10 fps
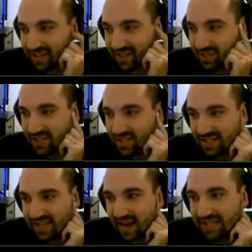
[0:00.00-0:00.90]
EG's
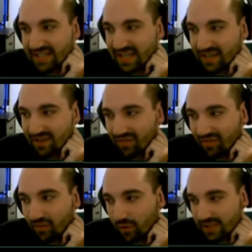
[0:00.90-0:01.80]

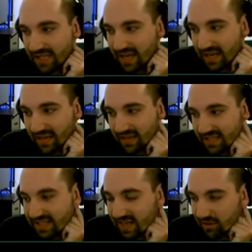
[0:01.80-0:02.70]
19-14 and
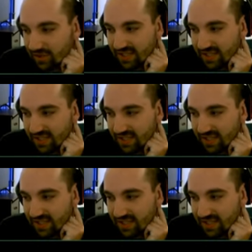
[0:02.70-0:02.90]
CLG's